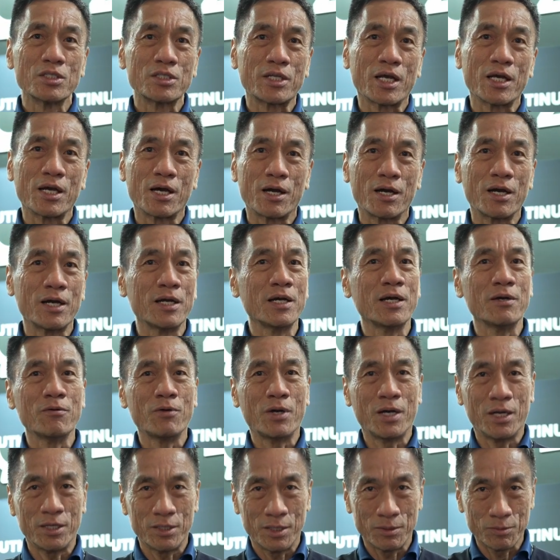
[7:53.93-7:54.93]
They are
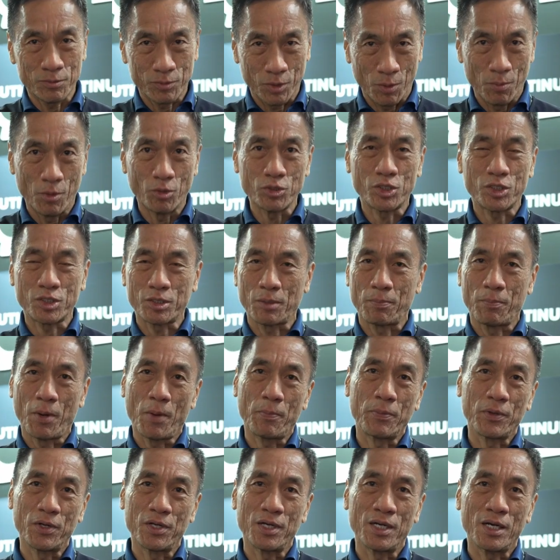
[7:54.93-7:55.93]
the most
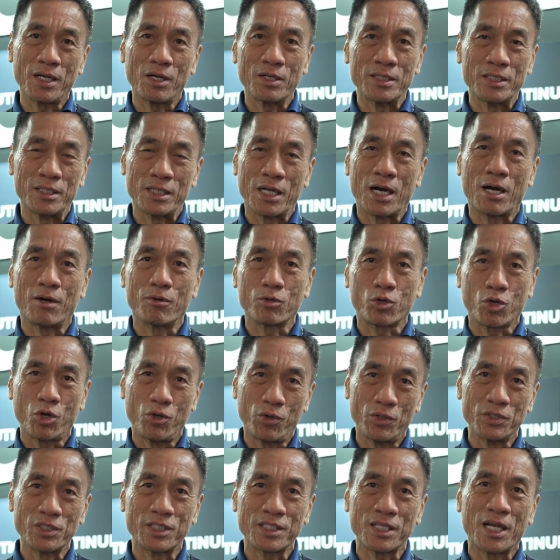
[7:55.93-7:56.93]
popular in our
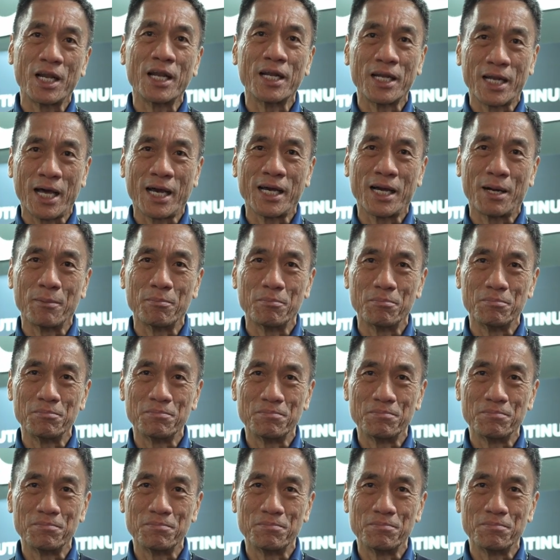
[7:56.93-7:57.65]
current lineup.